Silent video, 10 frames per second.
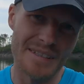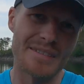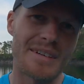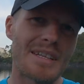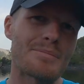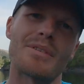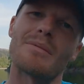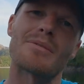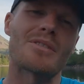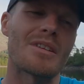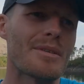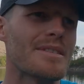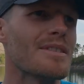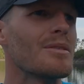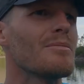Right, that's pretty much all I
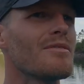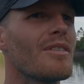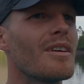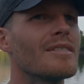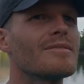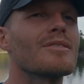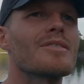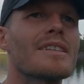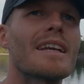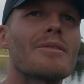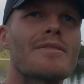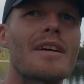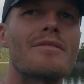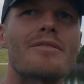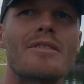wanted to come for. Just to get out of the
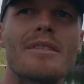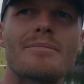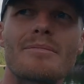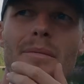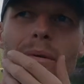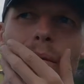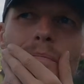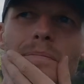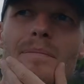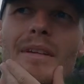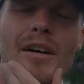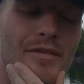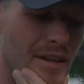van for a bit, get off